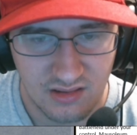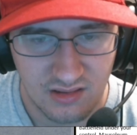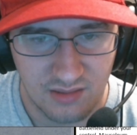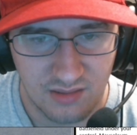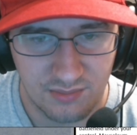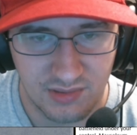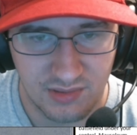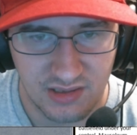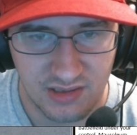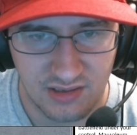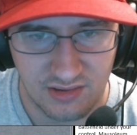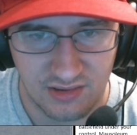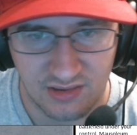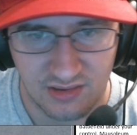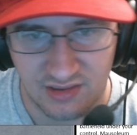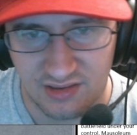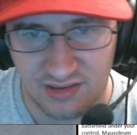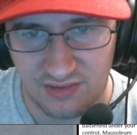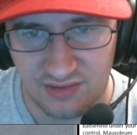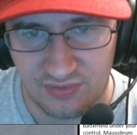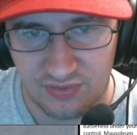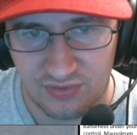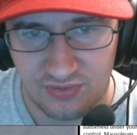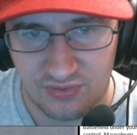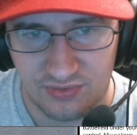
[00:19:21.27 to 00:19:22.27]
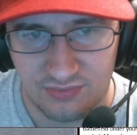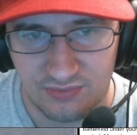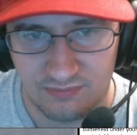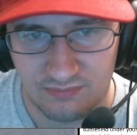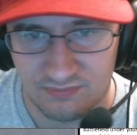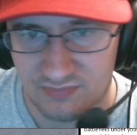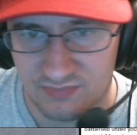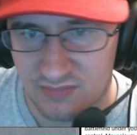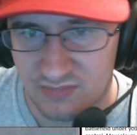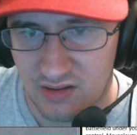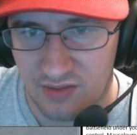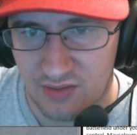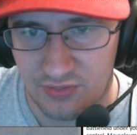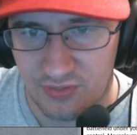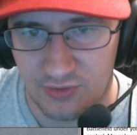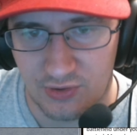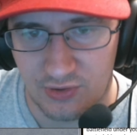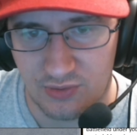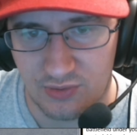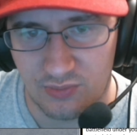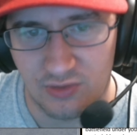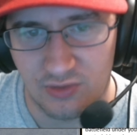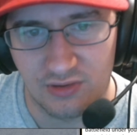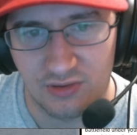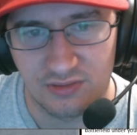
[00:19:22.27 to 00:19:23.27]
Playing a
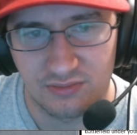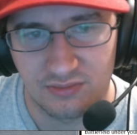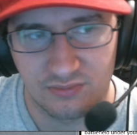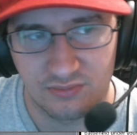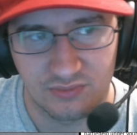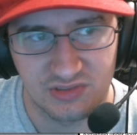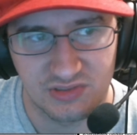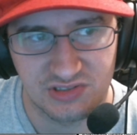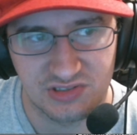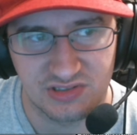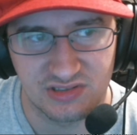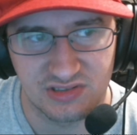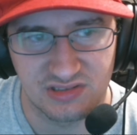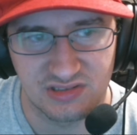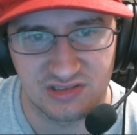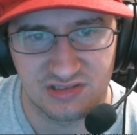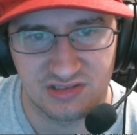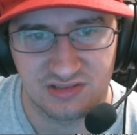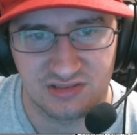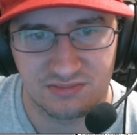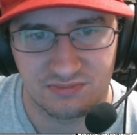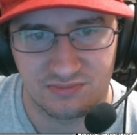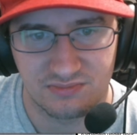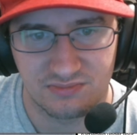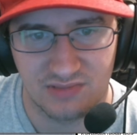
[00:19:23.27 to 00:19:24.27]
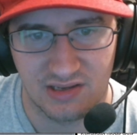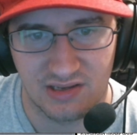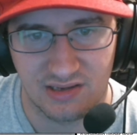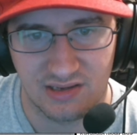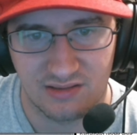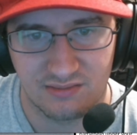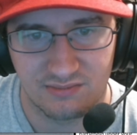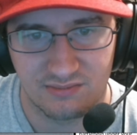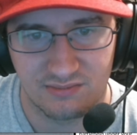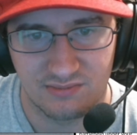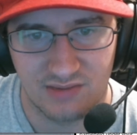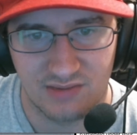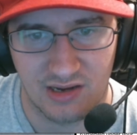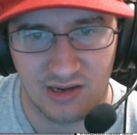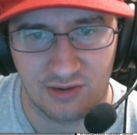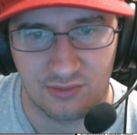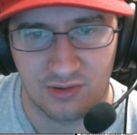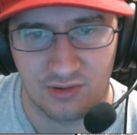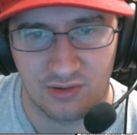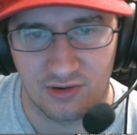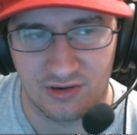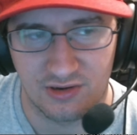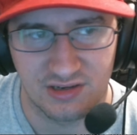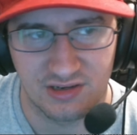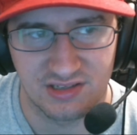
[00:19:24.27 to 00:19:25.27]
third one, which is like kind of,
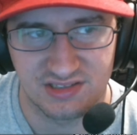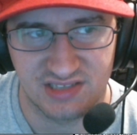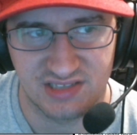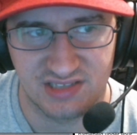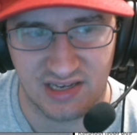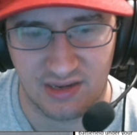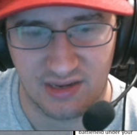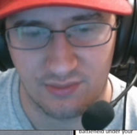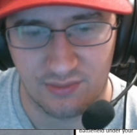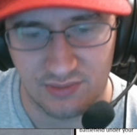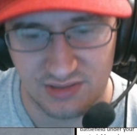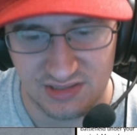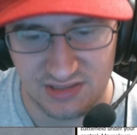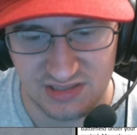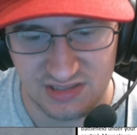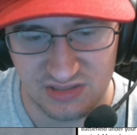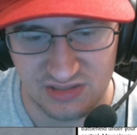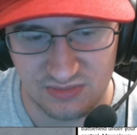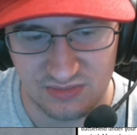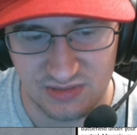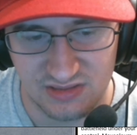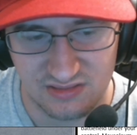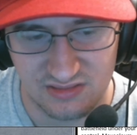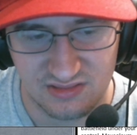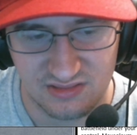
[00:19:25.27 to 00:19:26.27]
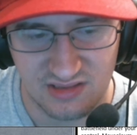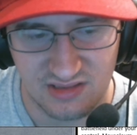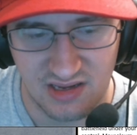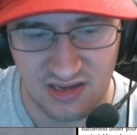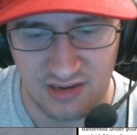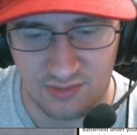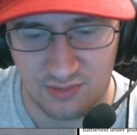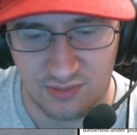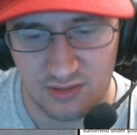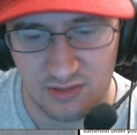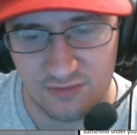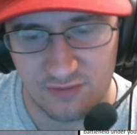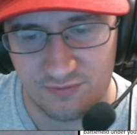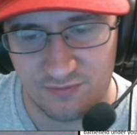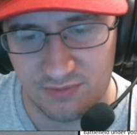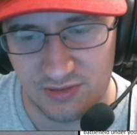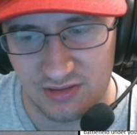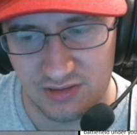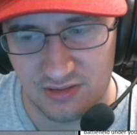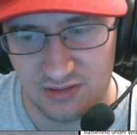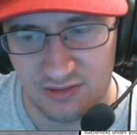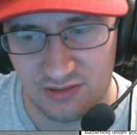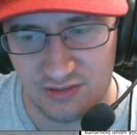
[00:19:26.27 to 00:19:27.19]
or a second one, excuse me, kind of rough, but